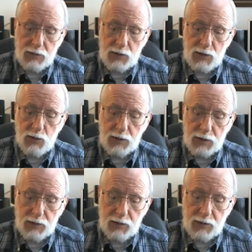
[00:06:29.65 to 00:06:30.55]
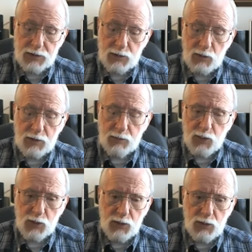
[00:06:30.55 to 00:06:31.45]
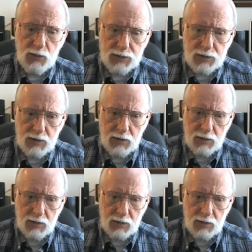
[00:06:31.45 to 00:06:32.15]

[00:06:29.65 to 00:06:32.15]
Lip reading: union is what produced